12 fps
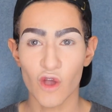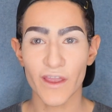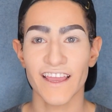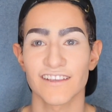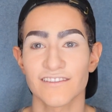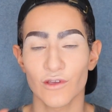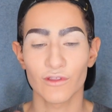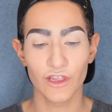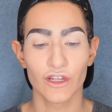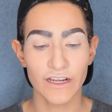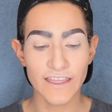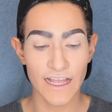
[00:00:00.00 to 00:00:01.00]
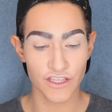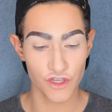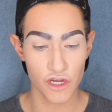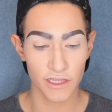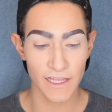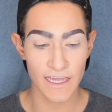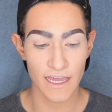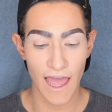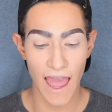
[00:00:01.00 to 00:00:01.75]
Okay, so literally that took like